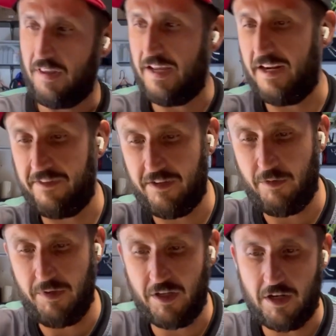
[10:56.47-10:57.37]
That is gonna
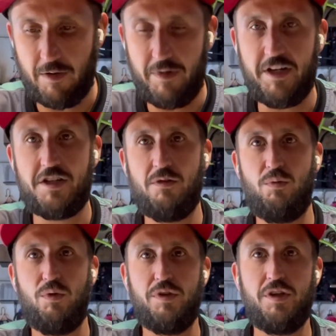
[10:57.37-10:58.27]
be the combination
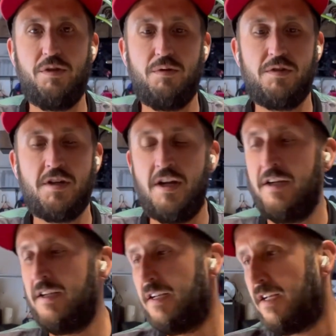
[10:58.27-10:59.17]
we'll use.
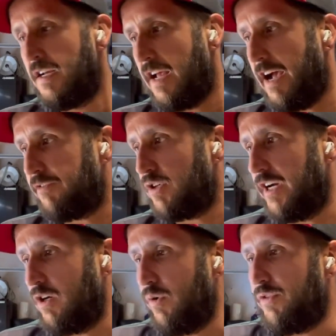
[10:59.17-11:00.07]
After I
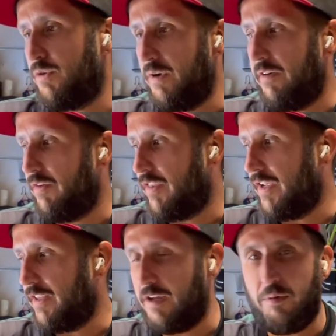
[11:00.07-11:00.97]
go through
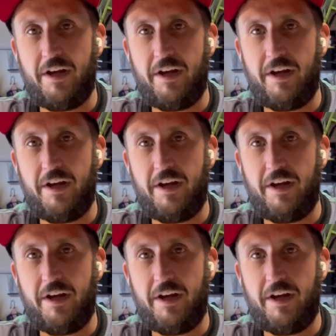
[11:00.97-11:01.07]
everything that we